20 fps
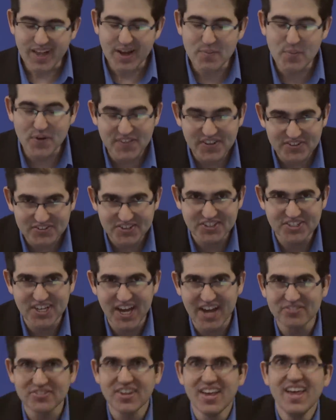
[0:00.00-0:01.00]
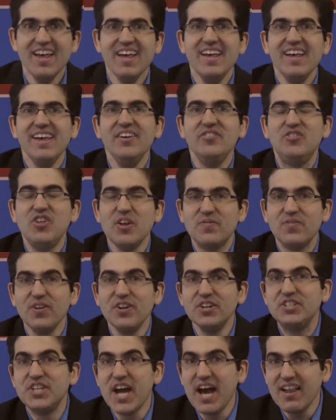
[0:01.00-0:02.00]
what this suggests is that
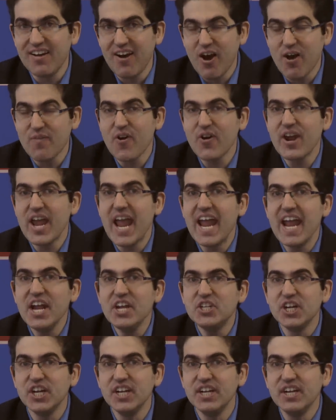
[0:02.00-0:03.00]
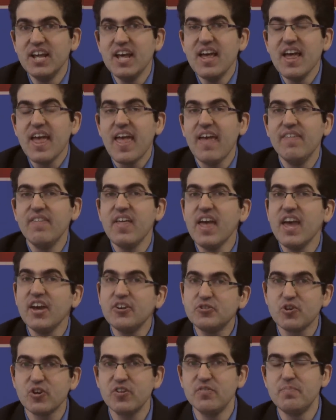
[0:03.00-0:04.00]
flagella are very ancient in the
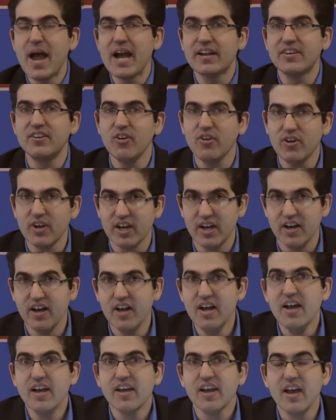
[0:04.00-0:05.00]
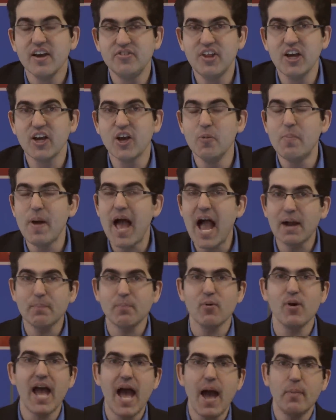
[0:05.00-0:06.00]
history of bacteria, because they go back
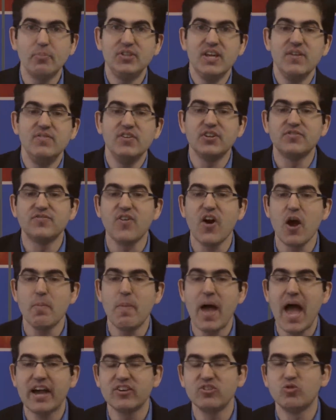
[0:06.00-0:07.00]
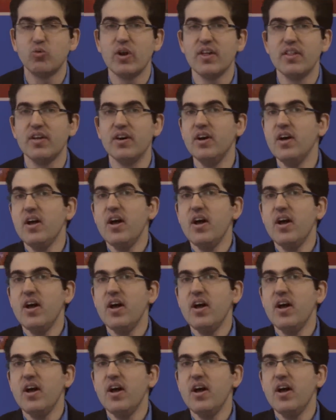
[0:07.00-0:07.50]
perhaps even as far back as one of the,